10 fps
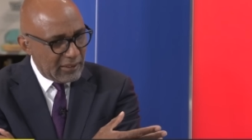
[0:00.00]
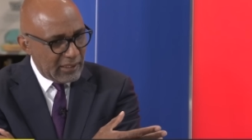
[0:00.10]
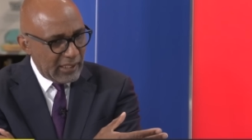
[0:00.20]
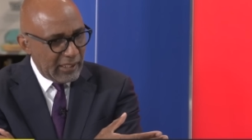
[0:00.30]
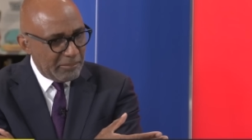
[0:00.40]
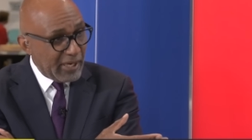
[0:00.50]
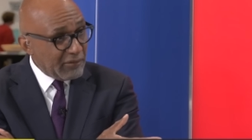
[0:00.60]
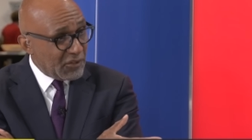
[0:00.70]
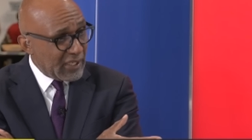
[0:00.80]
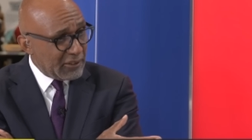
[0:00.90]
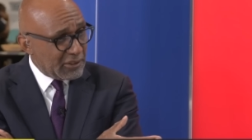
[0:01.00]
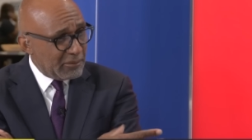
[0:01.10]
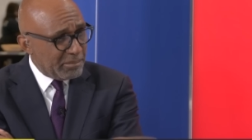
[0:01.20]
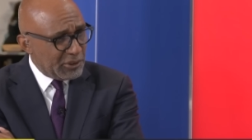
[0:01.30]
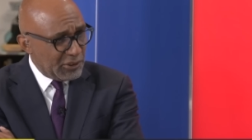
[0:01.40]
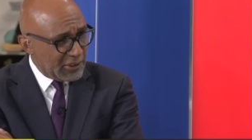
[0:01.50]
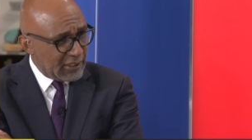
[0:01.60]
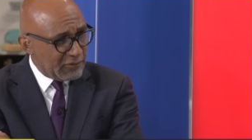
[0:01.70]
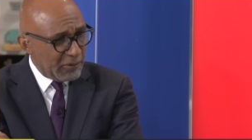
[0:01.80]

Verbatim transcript: the Bradford Council had produced mm. this hmm.